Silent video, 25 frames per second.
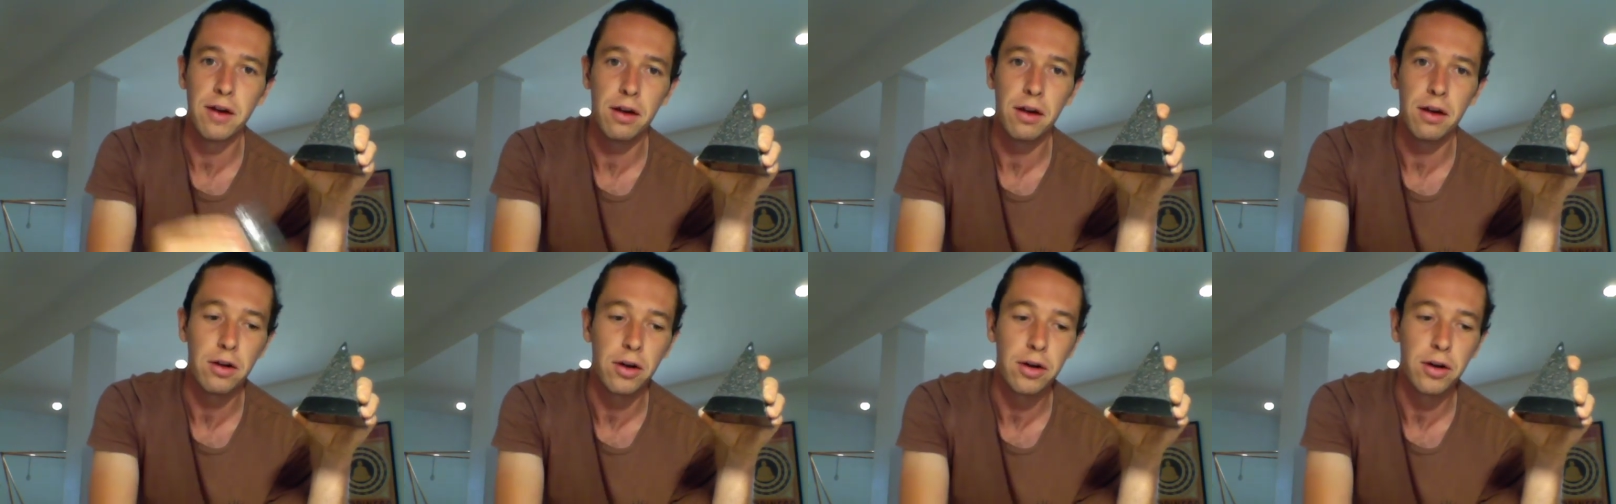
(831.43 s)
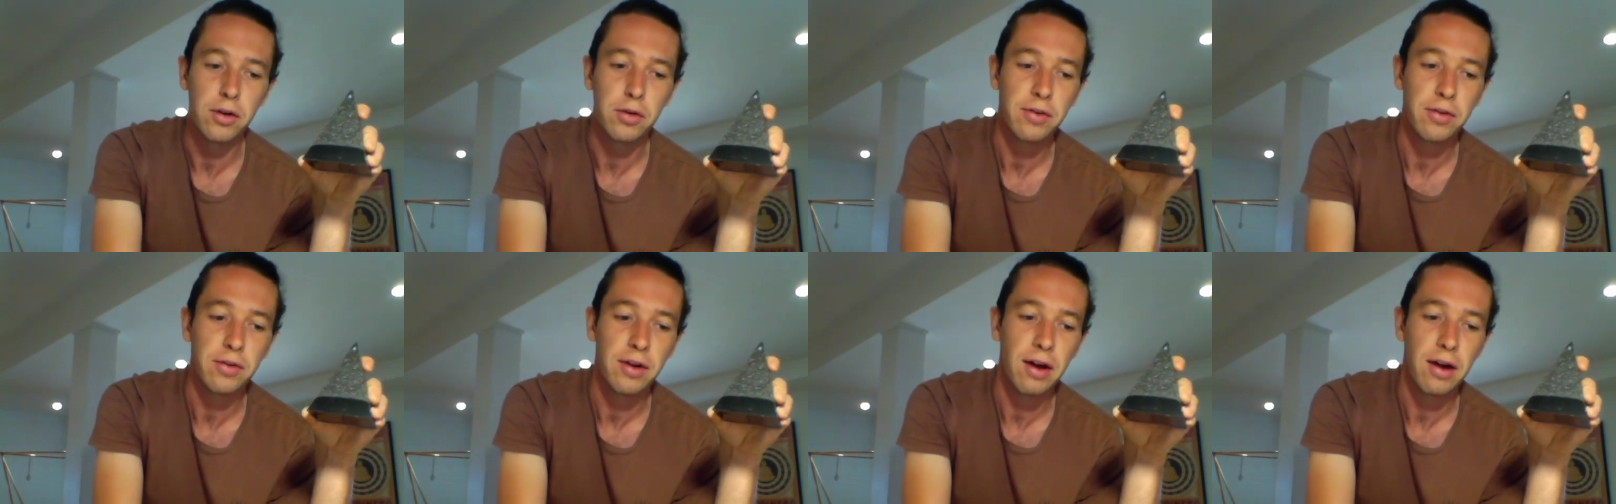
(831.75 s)

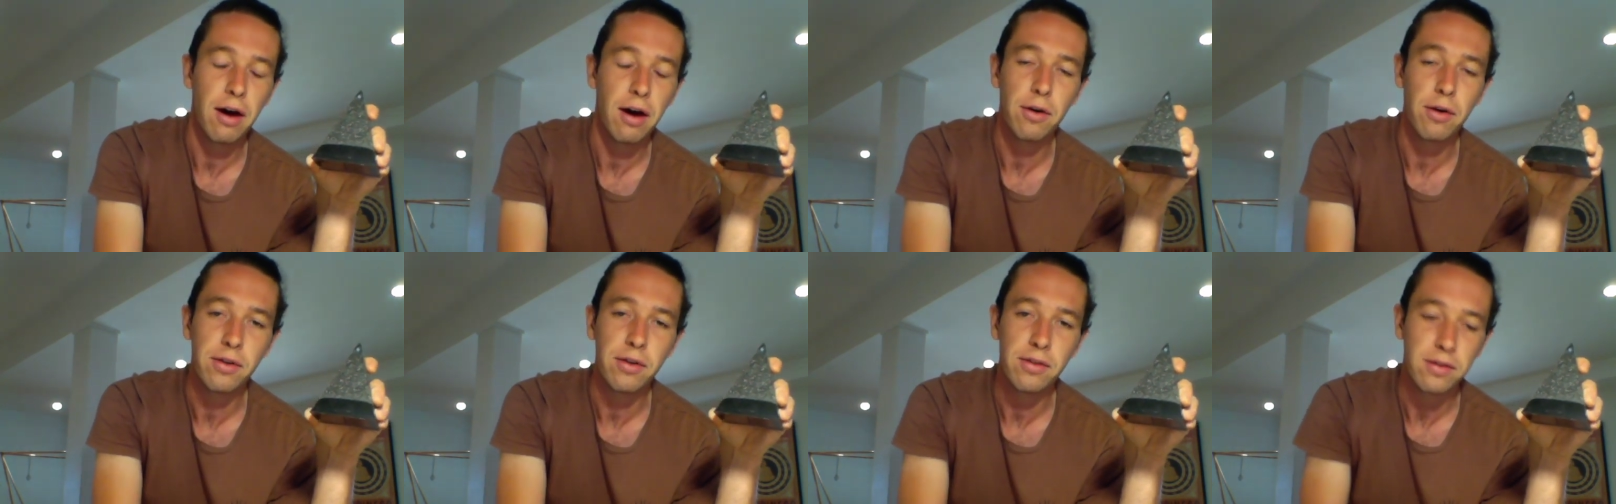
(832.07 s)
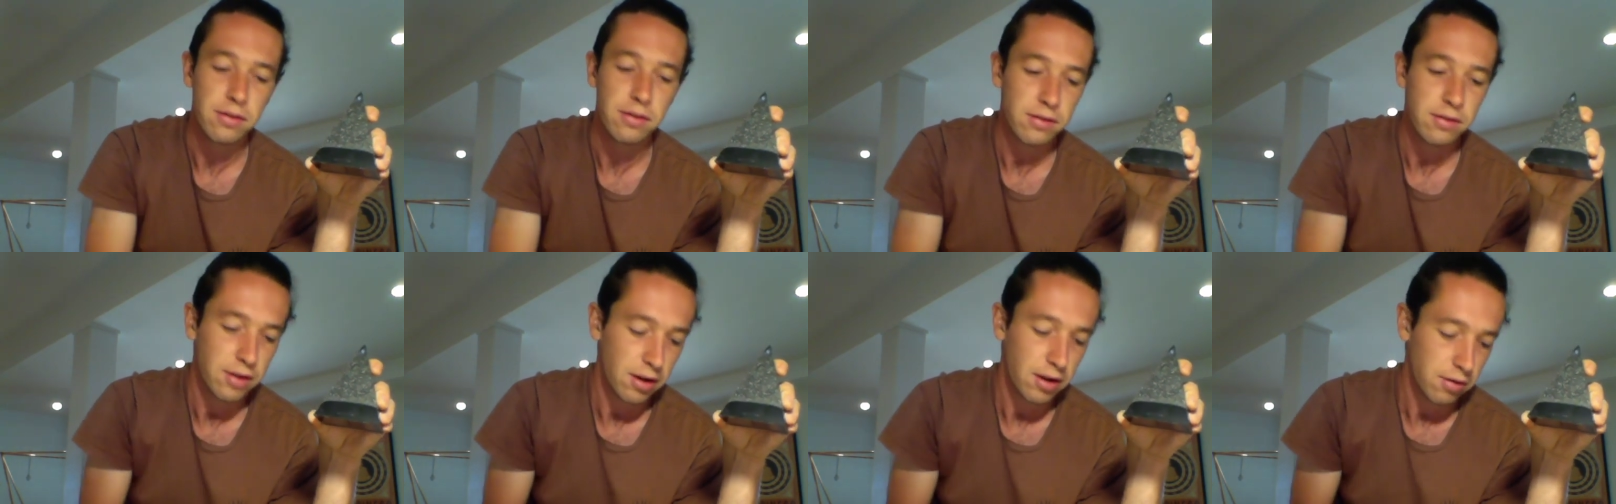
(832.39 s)
local towers
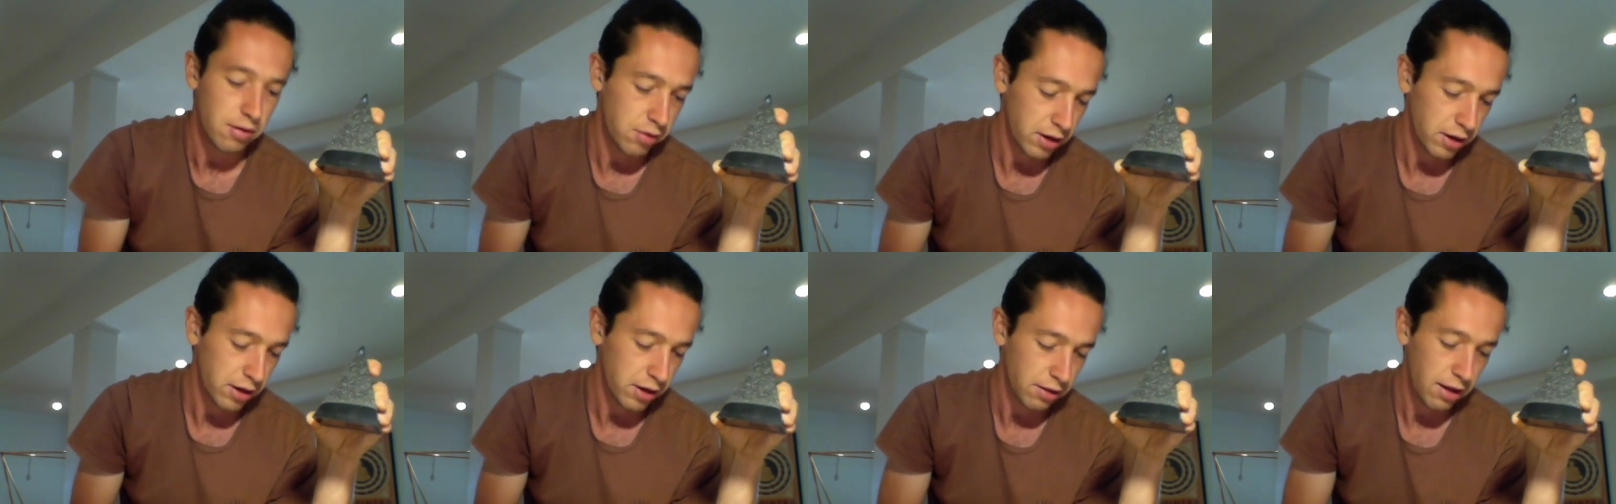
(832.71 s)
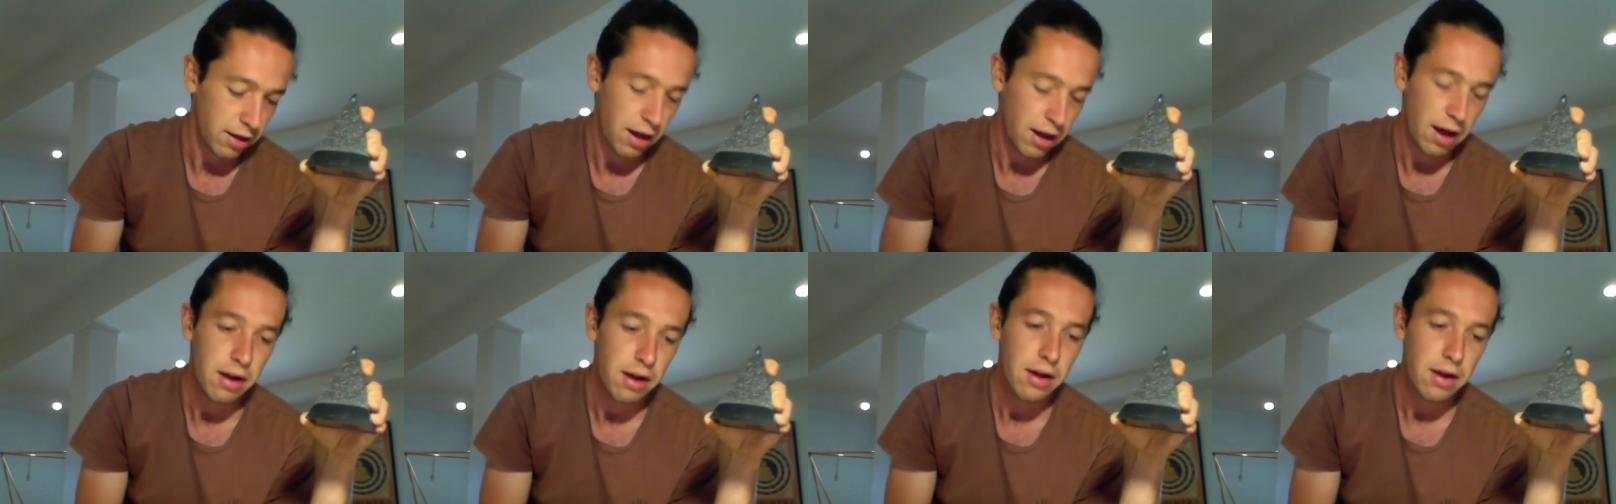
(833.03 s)
and stuff like
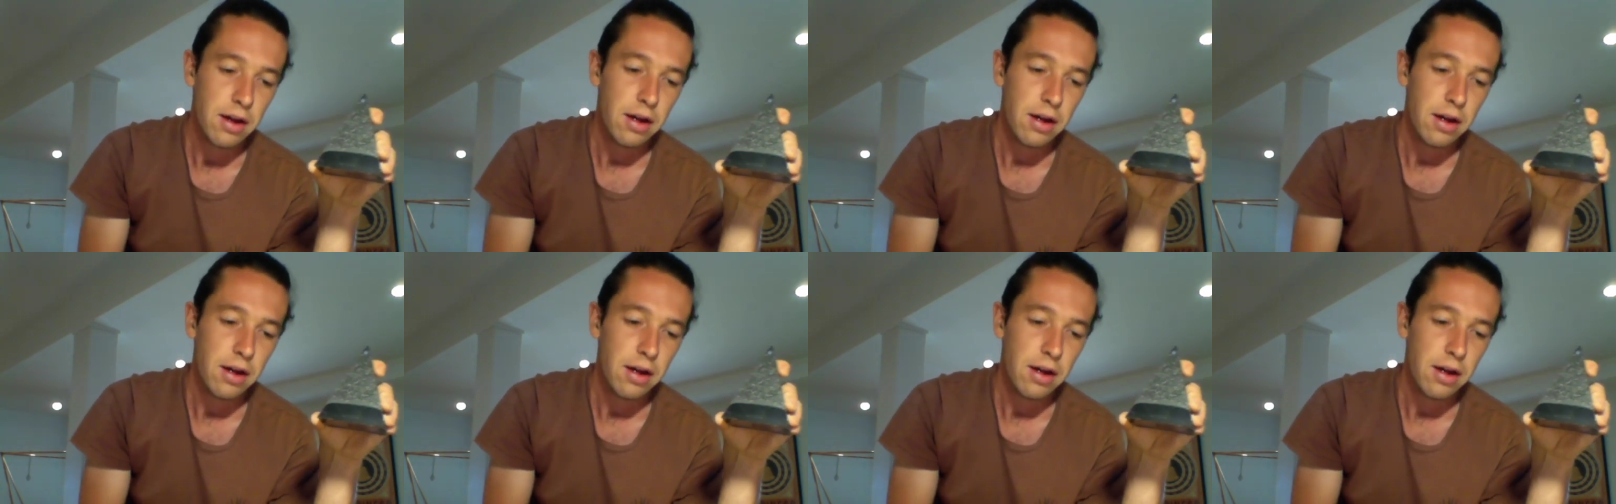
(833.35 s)
that.